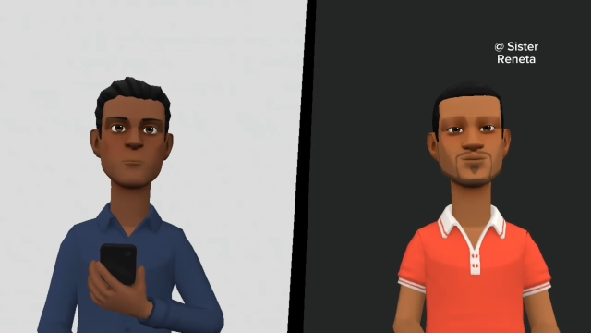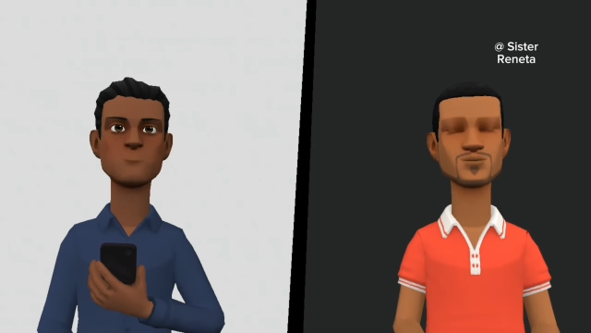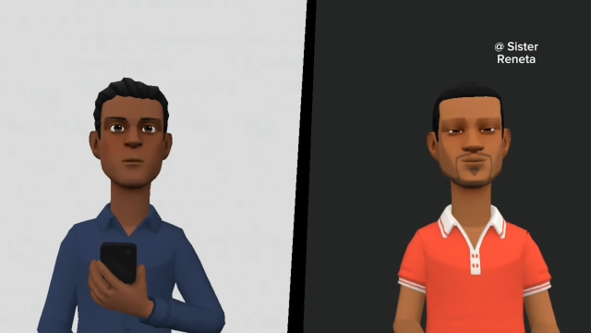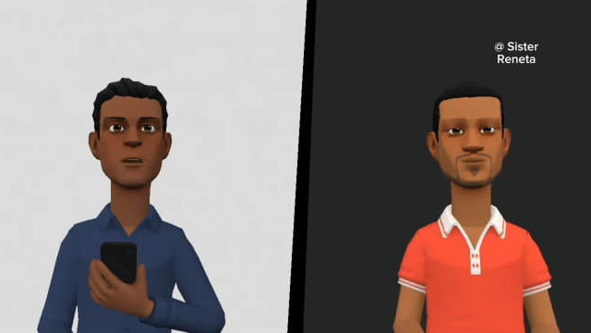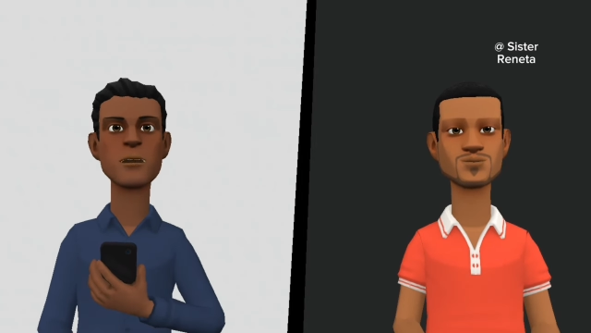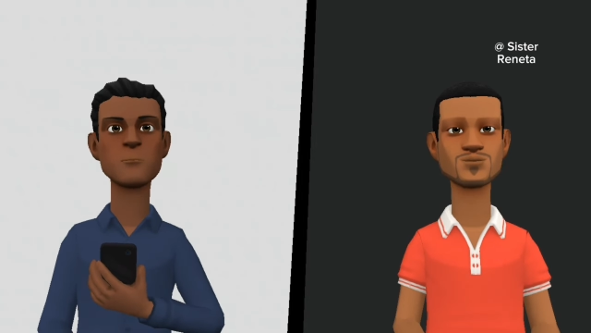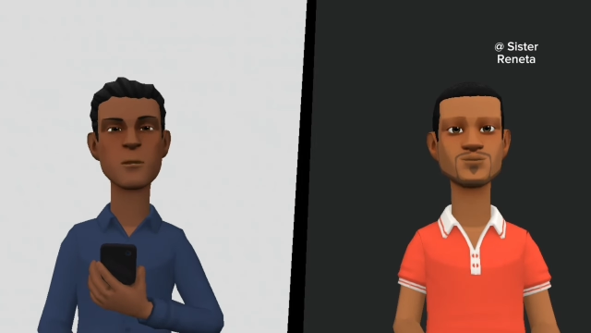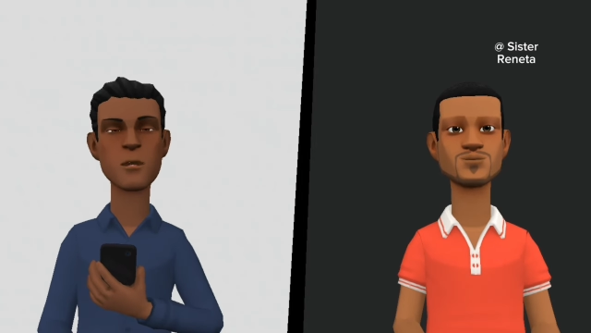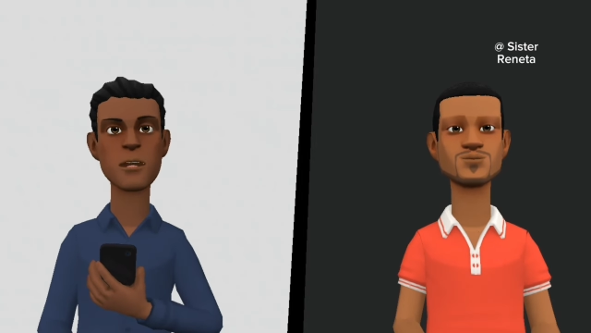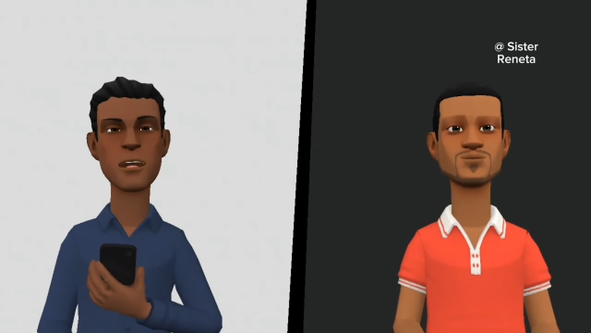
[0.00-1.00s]
Speaker 1: Malin my
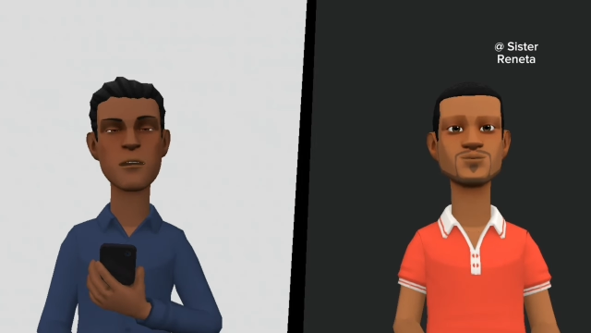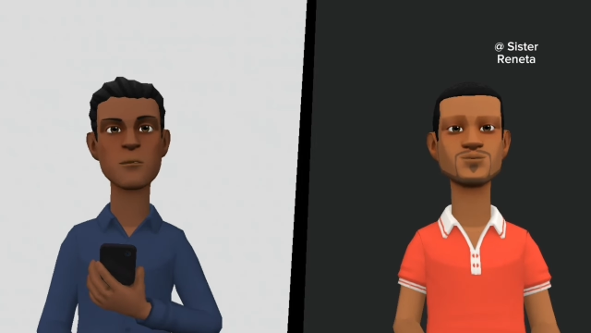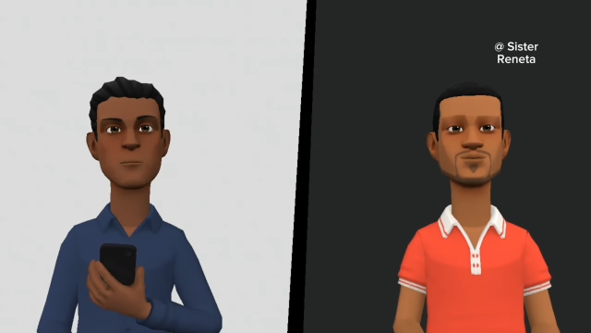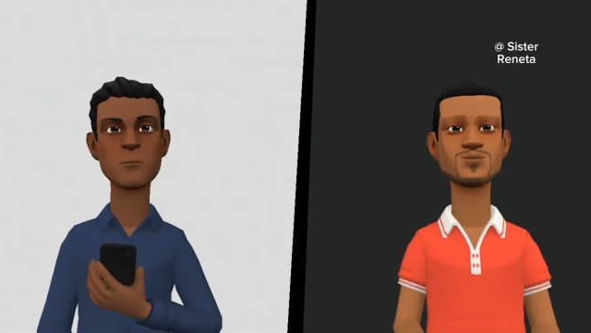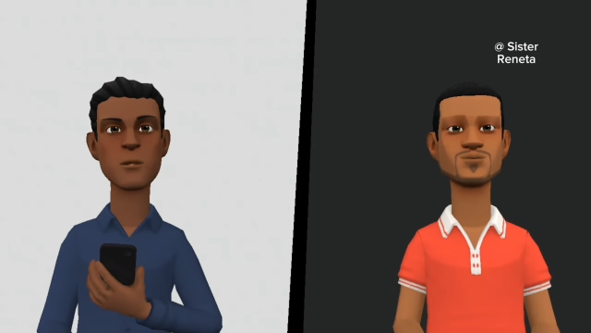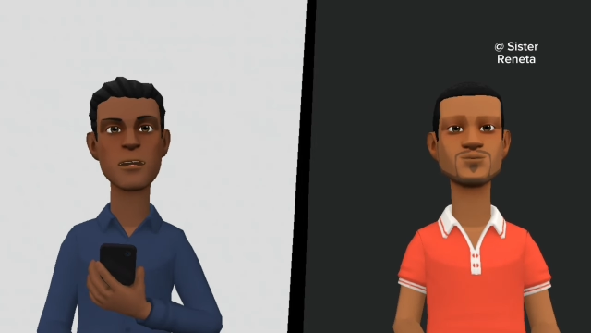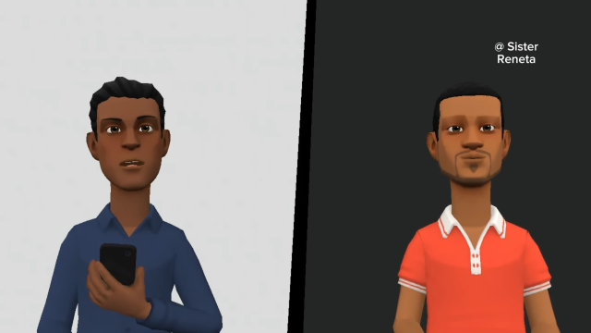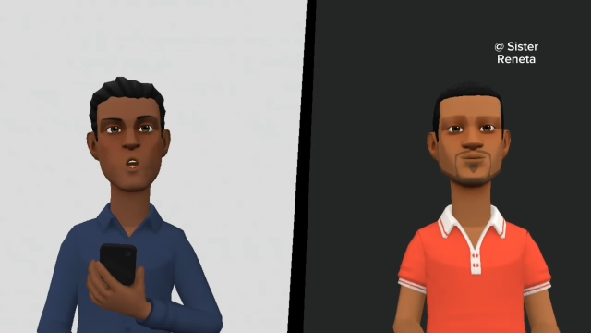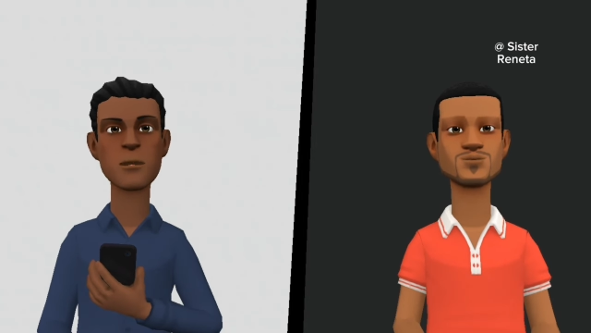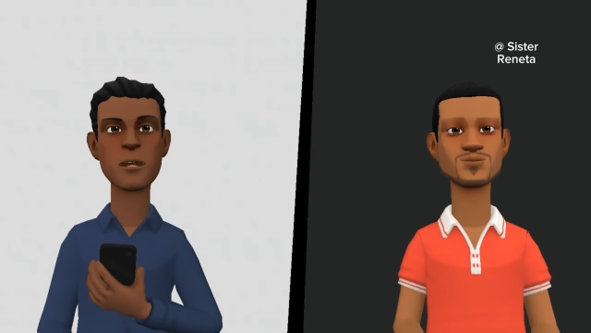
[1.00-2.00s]
love, I know
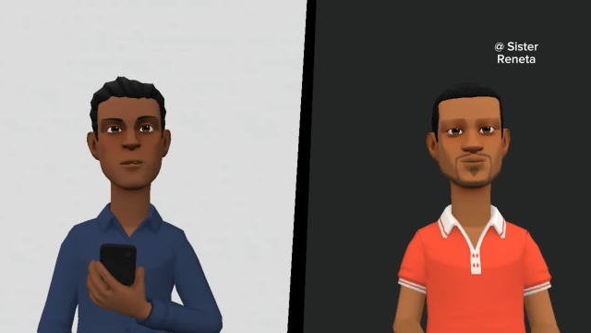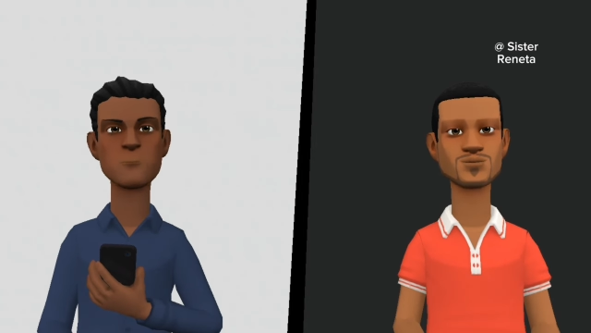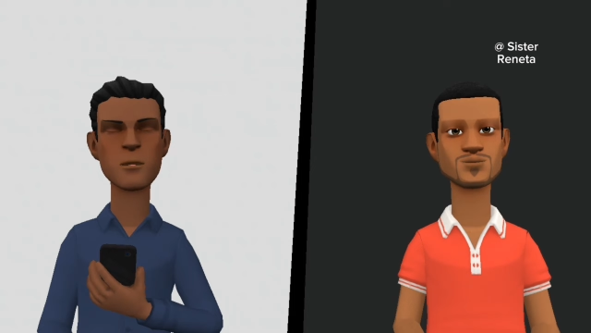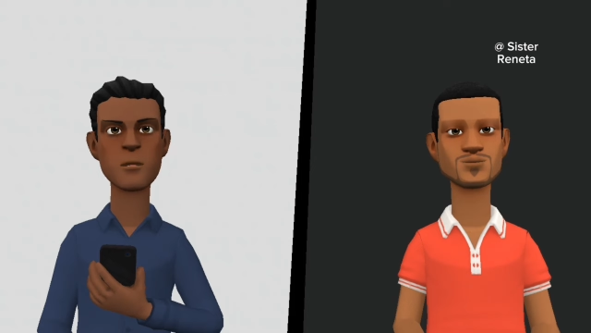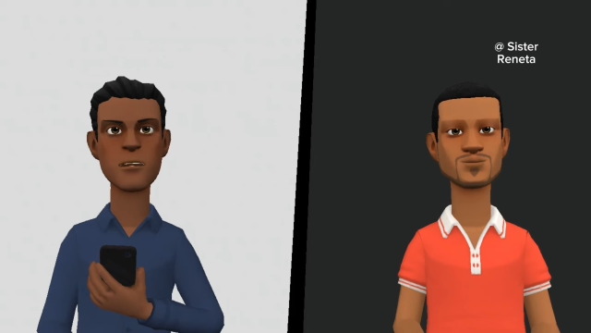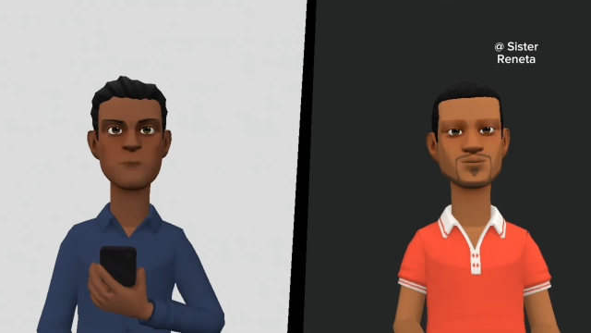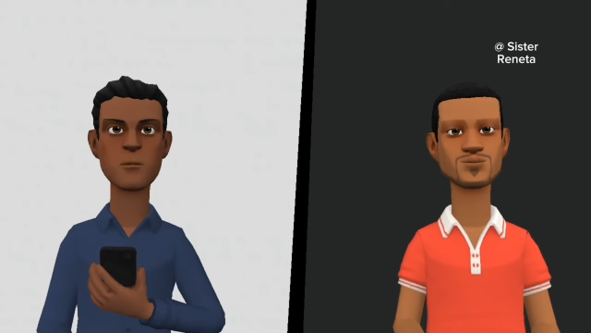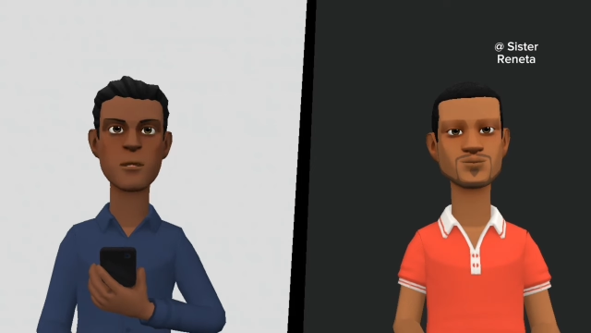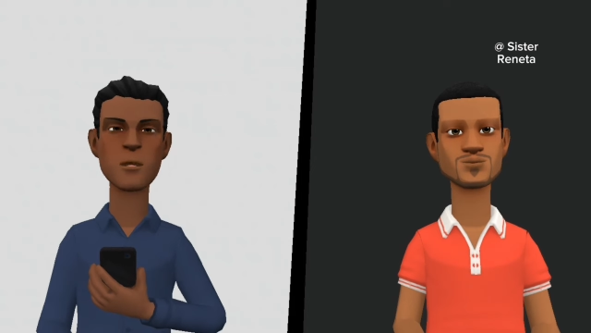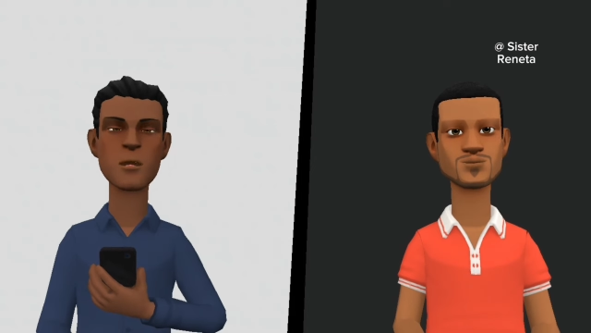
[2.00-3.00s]
you will be surprised of
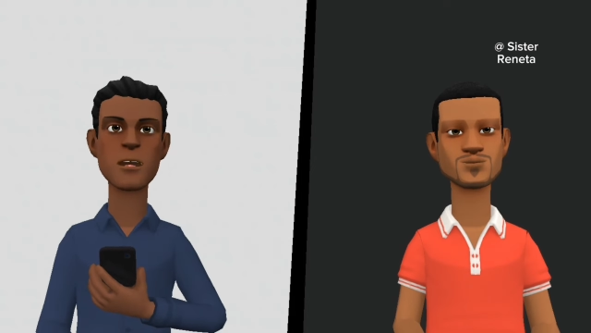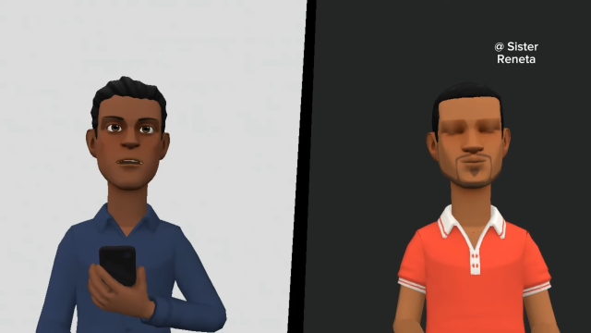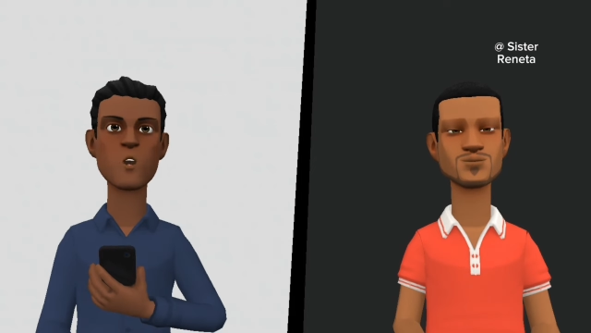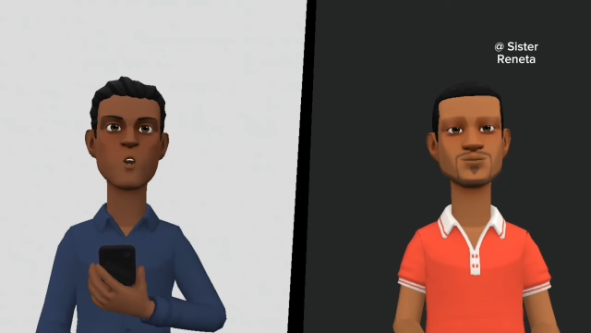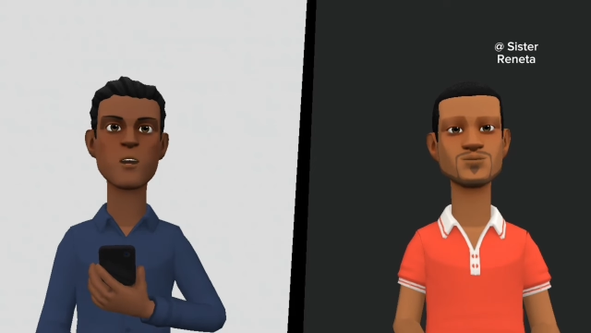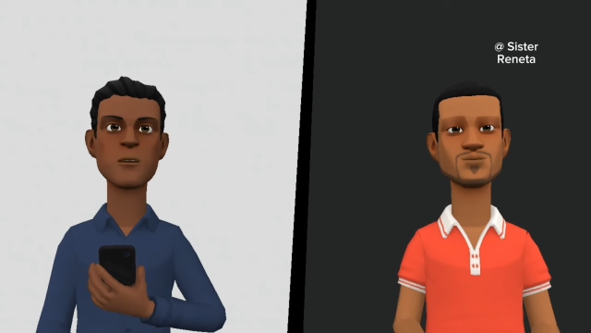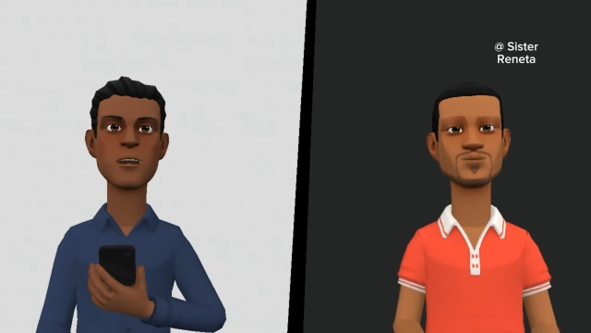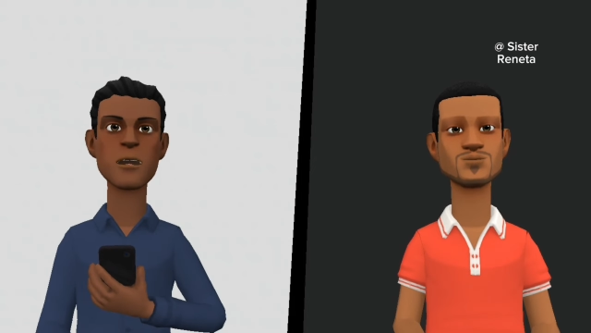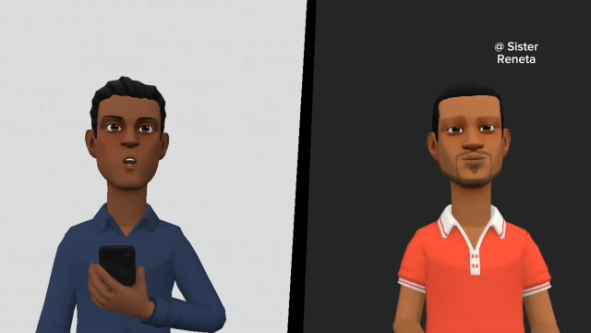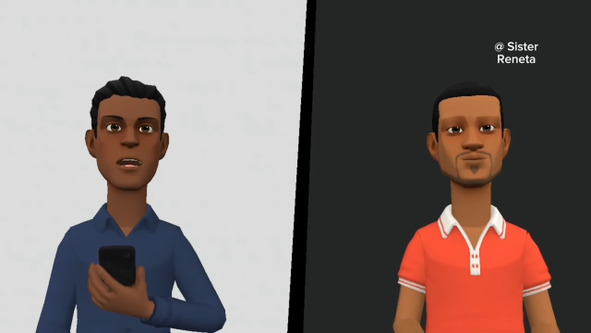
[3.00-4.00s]
my action for
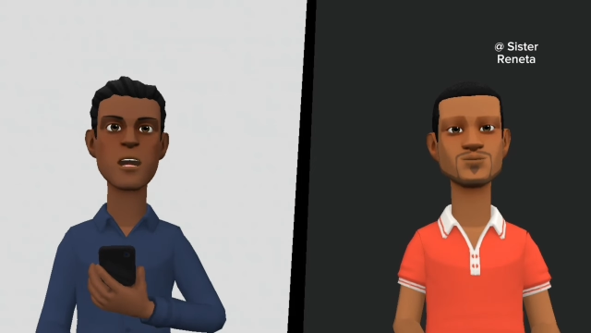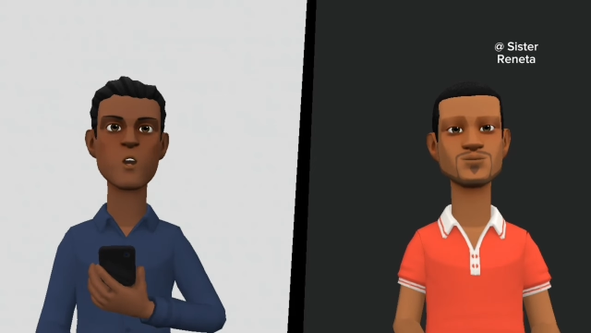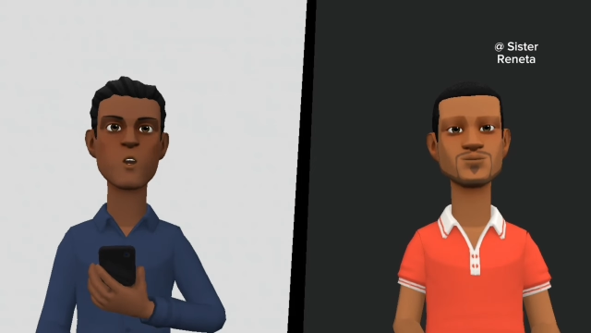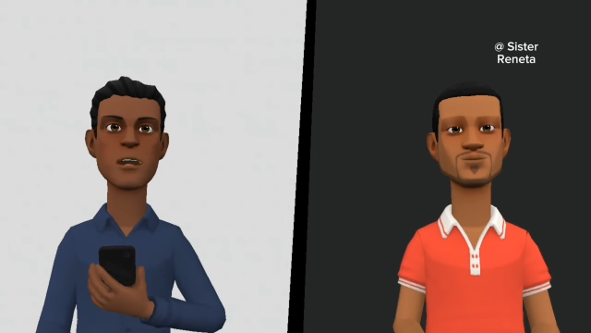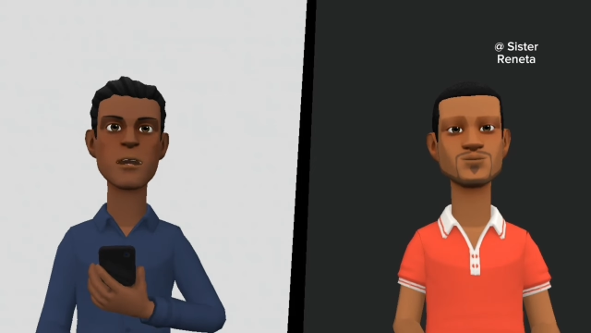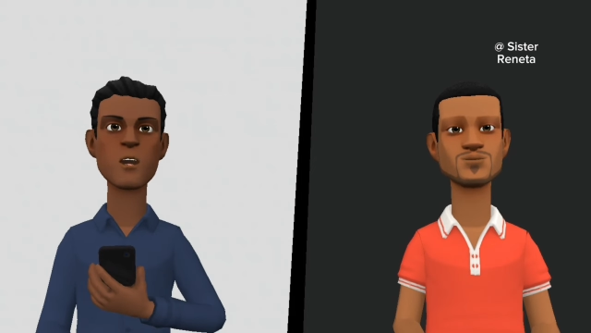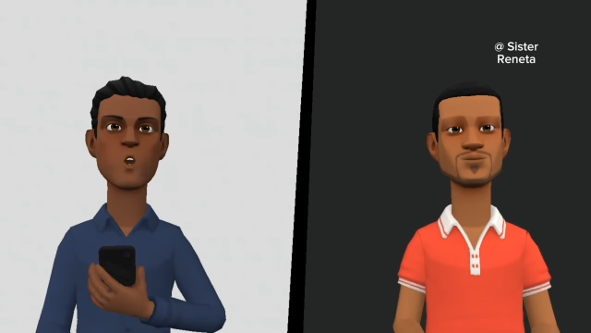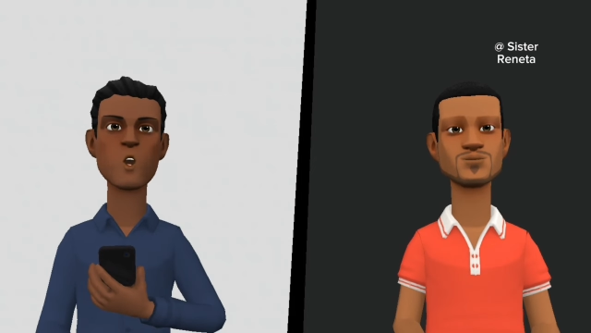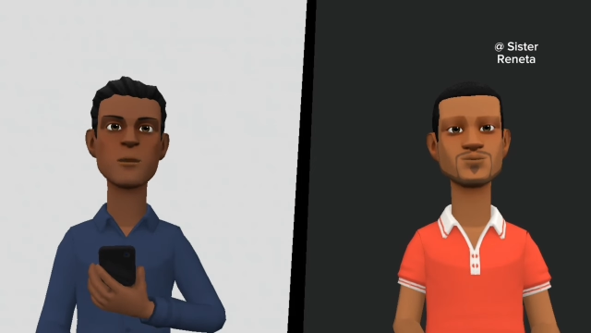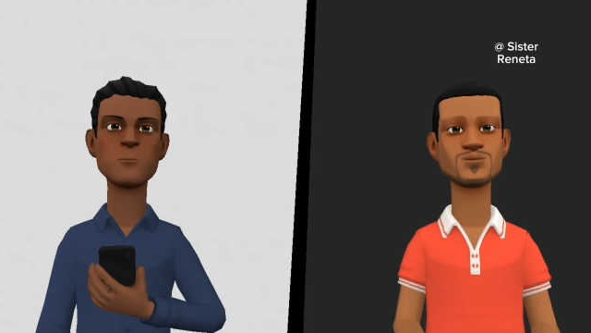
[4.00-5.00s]
traveling without telling
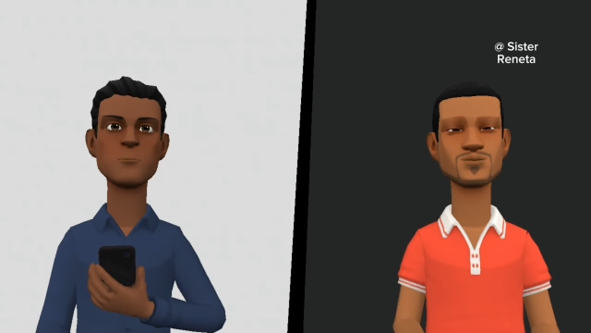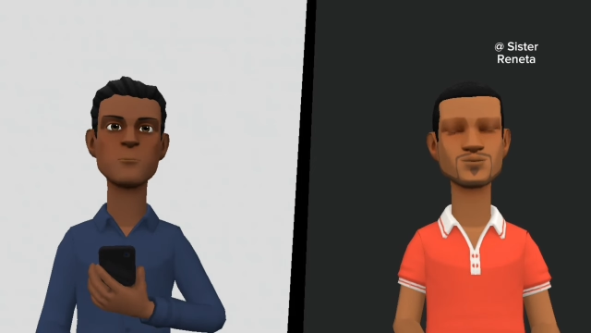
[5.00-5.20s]
you.